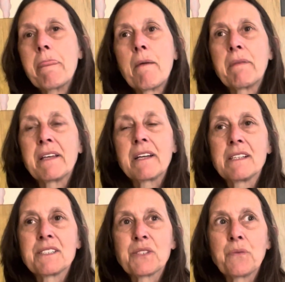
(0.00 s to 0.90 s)

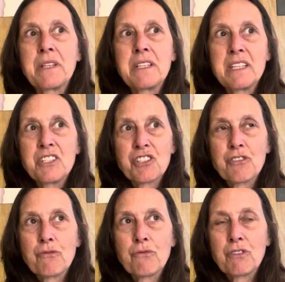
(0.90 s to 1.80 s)
because we need
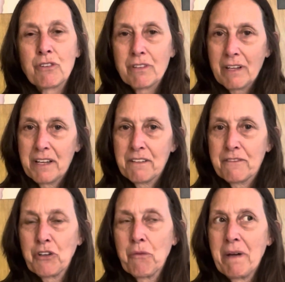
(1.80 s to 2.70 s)
to kind of
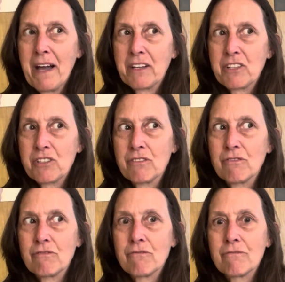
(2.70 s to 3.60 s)
go back
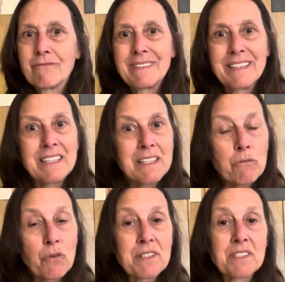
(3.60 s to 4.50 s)
to eating
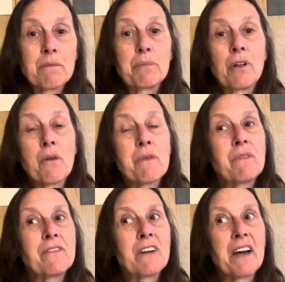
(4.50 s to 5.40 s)
more simple. I mean,
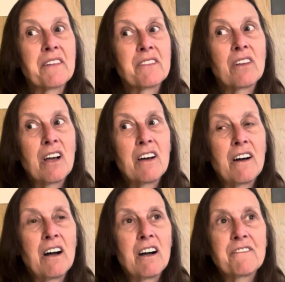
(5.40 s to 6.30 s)
we've gotten
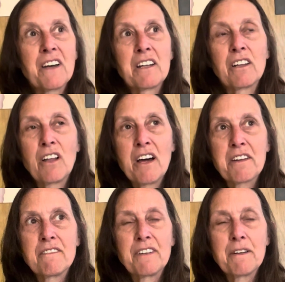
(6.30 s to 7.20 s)
off on a lot of